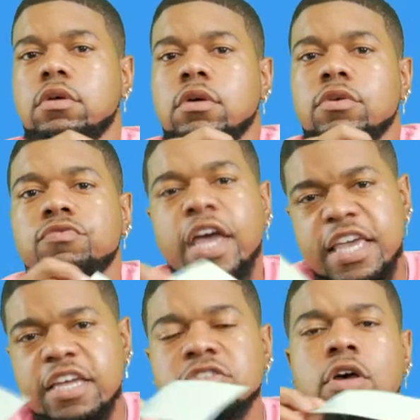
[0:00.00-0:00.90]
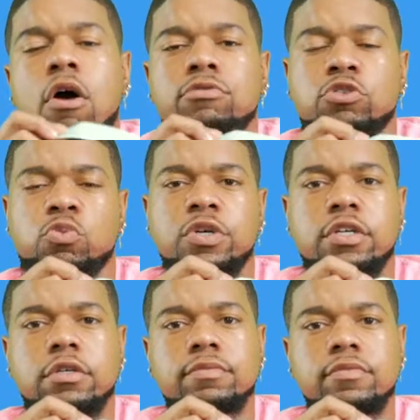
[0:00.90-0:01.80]
They in talks with
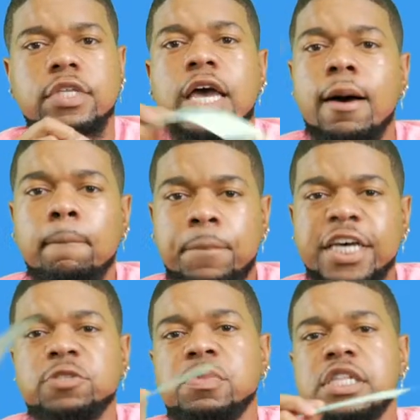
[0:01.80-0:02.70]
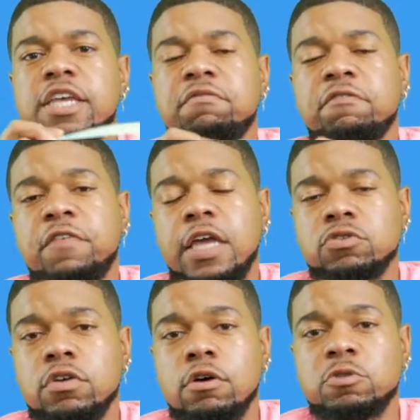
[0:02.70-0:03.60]
her. Best believe if Phaedra
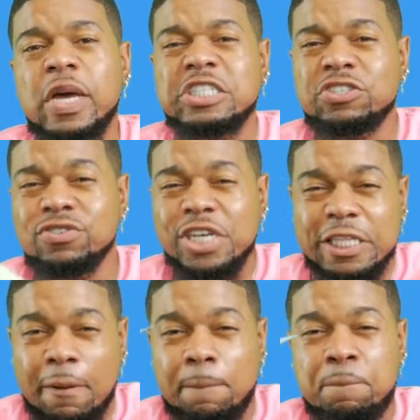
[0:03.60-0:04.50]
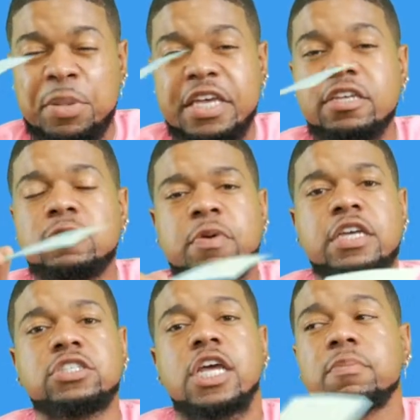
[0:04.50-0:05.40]
comes back, she's going to get the biggest
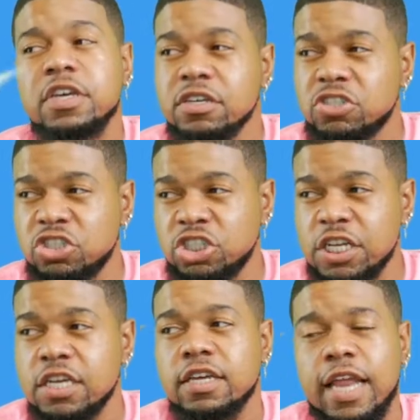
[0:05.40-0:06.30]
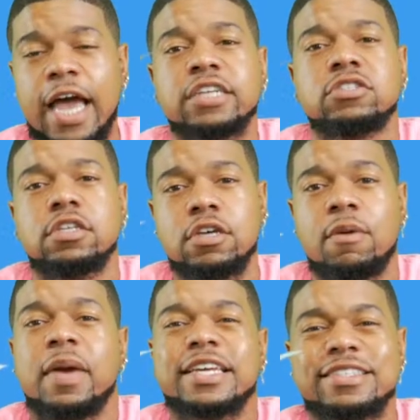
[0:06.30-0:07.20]
paycheck because she could actually come
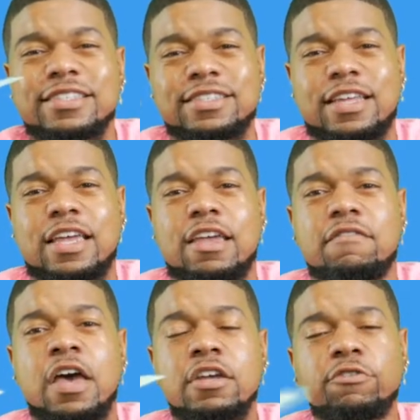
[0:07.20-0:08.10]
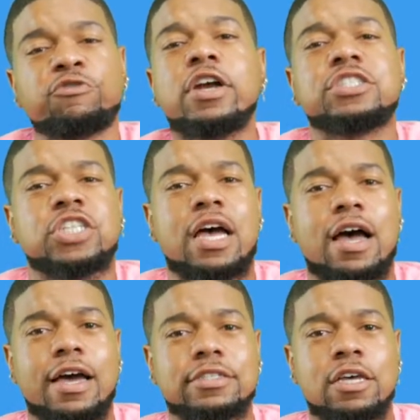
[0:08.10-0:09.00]
back and save the
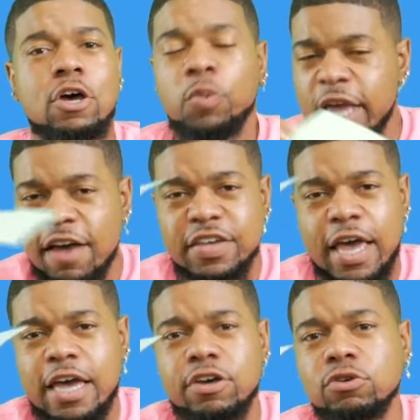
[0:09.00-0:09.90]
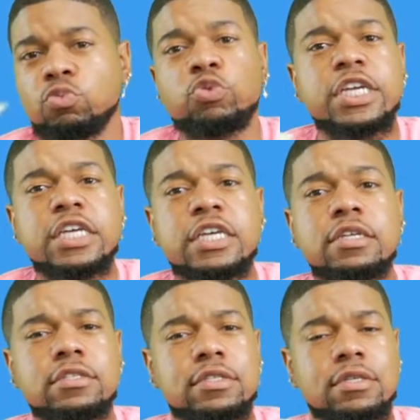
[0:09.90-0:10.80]
franchise. We haven't had good
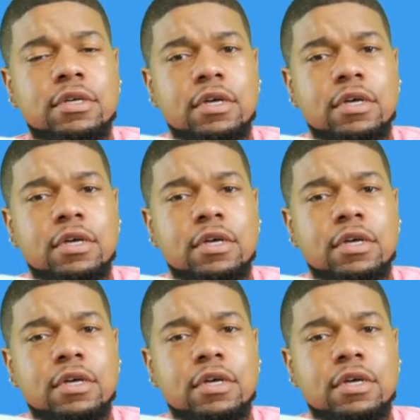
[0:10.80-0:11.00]
reads.